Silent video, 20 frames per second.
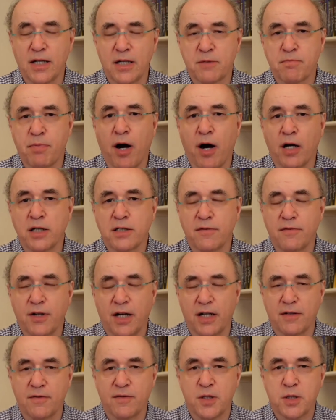is part of
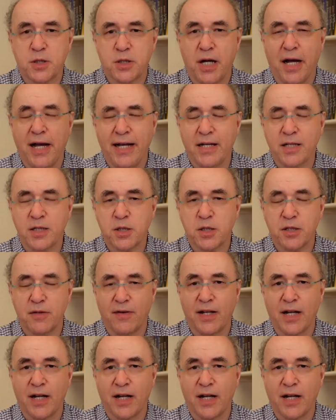kind of the science of